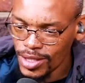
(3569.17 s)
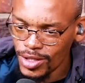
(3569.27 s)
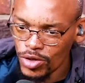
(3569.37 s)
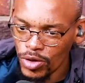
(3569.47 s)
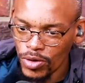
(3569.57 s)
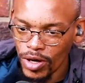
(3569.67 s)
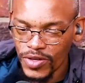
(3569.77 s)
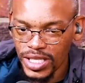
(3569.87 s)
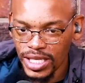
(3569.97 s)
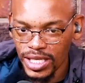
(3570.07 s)
So
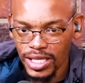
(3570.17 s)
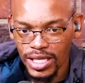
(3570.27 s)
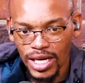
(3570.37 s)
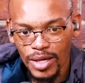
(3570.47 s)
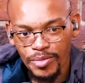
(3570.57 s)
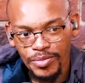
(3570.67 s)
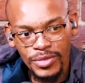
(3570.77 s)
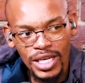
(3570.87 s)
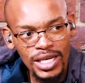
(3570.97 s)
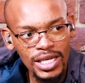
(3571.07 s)
obviously, Jabu
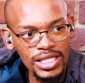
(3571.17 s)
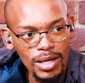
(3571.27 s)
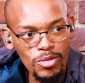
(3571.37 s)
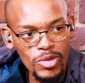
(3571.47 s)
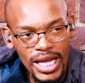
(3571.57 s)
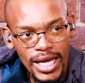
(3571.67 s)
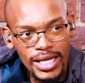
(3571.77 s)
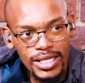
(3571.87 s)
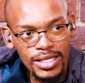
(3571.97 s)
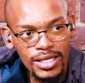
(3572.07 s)

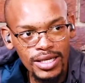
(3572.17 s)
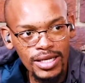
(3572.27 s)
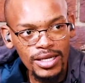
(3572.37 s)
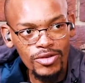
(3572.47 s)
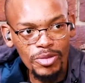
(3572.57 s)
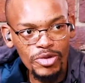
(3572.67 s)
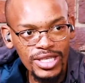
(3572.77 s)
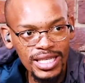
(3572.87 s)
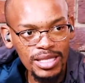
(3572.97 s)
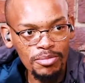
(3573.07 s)
Muleketi
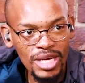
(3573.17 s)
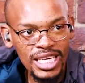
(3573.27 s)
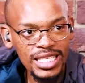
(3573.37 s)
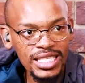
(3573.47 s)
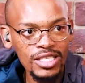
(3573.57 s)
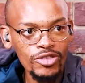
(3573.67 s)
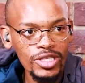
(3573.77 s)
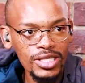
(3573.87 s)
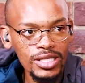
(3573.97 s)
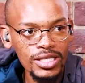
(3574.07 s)
represents Mbeki's
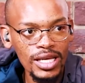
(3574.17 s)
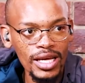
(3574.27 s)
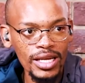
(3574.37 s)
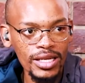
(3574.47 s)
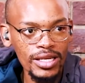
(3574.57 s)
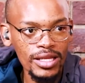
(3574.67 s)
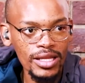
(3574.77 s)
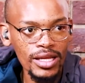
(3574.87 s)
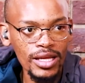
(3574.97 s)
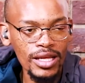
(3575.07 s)
interests, and
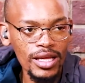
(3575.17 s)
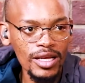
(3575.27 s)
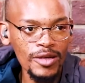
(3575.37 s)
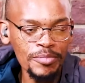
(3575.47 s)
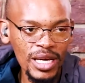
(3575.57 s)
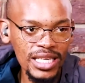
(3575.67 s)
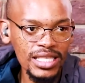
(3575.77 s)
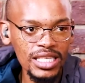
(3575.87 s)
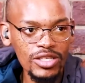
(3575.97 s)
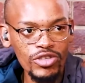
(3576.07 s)

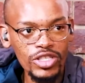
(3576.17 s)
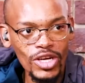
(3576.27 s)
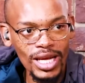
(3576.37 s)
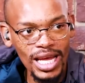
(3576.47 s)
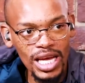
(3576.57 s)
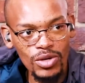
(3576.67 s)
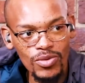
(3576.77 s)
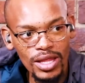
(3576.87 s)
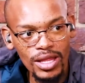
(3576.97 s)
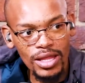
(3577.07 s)
Mbeki's interests are aligned
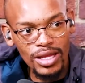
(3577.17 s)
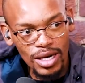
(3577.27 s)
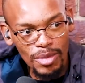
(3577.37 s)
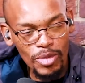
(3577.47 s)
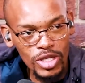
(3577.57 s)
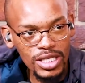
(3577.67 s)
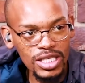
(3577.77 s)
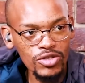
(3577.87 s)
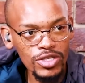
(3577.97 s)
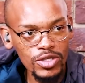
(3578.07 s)
with Ramaphosa's
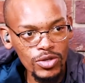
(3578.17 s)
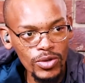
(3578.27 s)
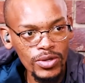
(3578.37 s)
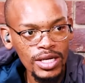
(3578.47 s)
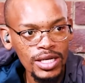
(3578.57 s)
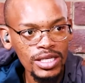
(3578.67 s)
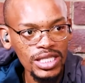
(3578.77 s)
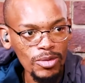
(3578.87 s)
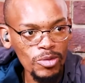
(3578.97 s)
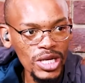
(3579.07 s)
interests. So
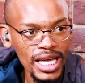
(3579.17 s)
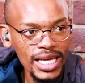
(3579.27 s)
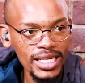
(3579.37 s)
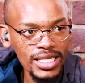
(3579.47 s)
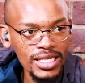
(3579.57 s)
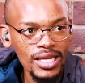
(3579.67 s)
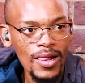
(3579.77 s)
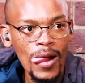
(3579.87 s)
Jabu Moleketi